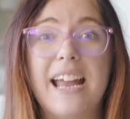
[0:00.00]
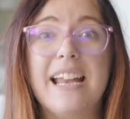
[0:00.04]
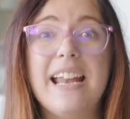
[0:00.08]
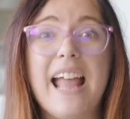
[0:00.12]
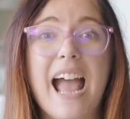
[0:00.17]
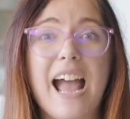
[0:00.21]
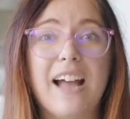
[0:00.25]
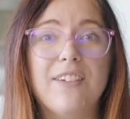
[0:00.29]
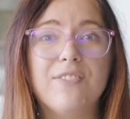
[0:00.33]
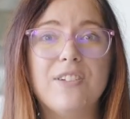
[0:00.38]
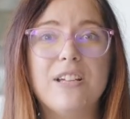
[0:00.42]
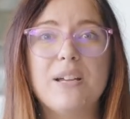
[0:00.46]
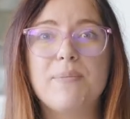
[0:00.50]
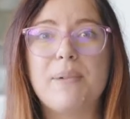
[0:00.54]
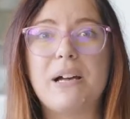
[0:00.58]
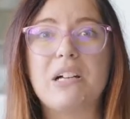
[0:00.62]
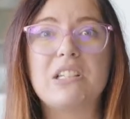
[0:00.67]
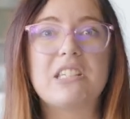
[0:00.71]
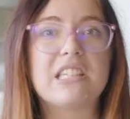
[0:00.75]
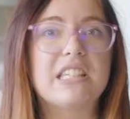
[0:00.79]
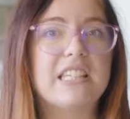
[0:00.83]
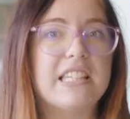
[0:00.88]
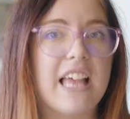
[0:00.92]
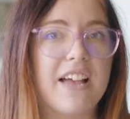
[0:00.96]
and having
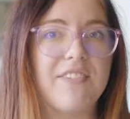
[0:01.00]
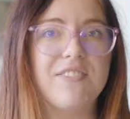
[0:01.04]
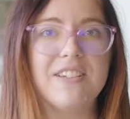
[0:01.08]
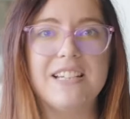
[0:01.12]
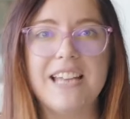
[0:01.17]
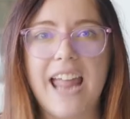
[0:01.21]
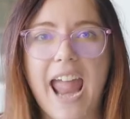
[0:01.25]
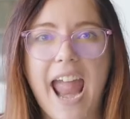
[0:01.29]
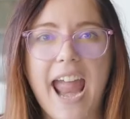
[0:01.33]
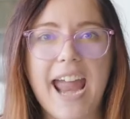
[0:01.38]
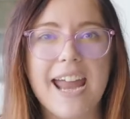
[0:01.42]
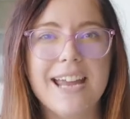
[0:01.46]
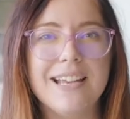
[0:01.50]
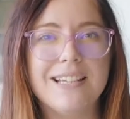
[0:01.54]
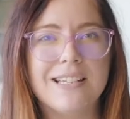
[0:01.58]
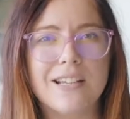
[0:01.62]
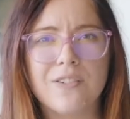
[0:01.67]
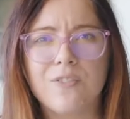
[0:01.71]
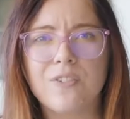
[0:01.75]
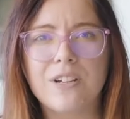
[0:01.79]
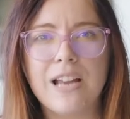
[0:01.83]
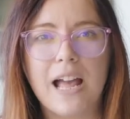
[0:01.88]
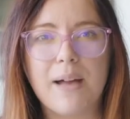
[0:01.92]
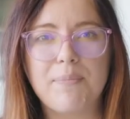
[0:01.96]
about seven to eight
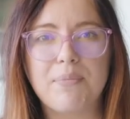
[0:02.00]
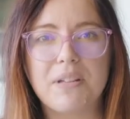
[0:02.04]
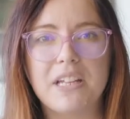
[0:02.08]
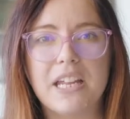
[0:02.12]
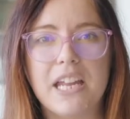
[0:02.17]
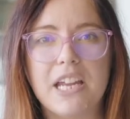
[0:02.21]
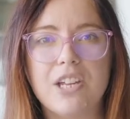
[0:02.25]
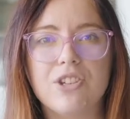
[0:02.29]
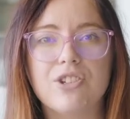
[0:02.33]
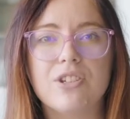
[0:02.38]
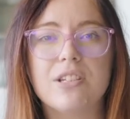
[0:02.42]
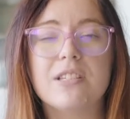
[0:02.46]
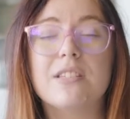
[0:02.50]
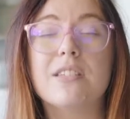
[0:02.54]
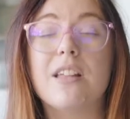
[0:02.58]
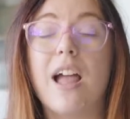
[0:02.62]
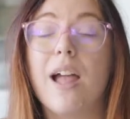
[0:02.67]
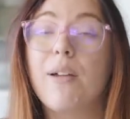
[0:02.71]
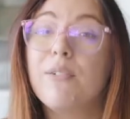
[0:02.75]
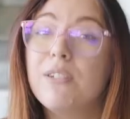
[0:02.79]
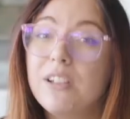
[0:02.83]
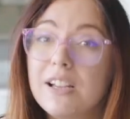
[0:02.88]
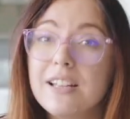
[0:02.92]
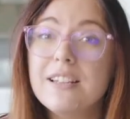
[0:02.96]
different applications,
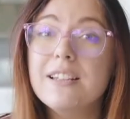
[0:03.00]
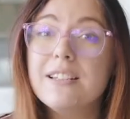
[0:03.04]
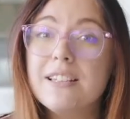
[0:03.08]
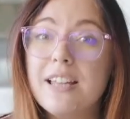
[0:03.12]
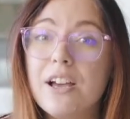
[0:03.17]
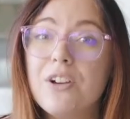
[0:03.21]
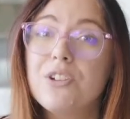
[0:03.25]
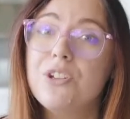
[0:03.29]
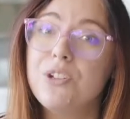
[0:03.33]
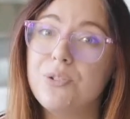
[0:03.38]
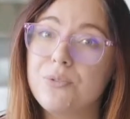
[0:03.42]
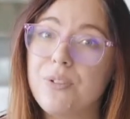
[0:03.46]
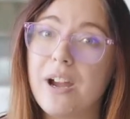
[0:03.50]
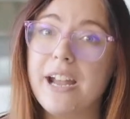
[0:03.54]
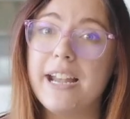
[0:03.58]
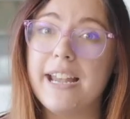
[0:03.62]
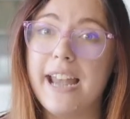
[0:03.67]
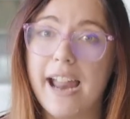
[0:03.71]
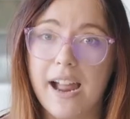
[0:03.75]
I'm gonna tell you right